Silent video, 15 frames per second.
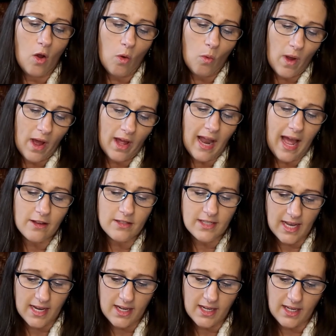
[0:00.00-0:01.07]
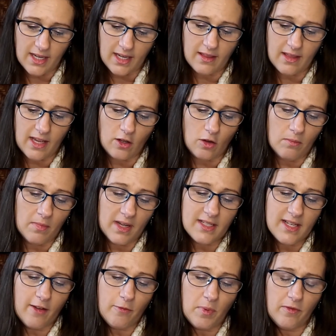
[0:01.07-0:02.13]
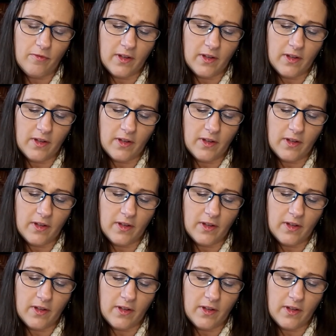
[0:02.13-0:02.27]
Well, I'll say again that you must have been